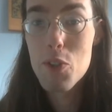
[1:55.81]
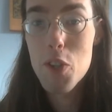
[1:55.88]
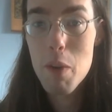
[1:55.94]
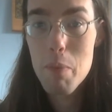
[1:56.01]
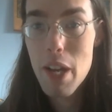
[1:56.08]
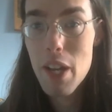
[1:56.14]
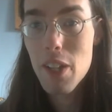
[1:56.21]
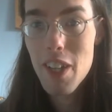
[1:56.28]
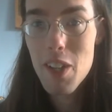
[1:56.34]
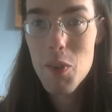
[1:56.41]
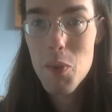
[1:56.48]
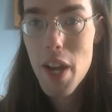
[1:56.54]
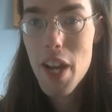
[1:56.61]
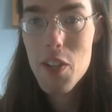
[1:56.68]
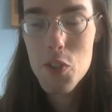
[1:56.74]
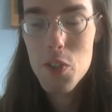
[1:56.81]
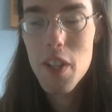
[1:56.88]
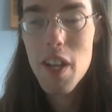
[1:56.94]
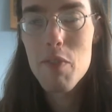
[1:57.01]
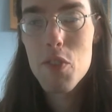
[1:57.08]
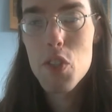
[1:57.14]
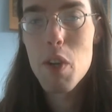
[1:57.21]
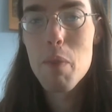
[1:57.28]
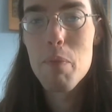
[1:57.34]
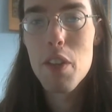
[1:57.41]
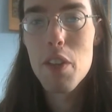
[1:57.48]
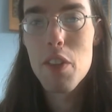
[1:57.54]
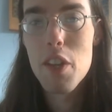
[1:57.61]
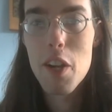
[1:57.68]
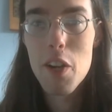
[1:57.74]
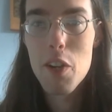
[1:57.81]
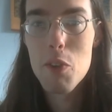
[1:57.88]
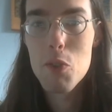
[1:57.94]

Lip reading: some alien race left something there,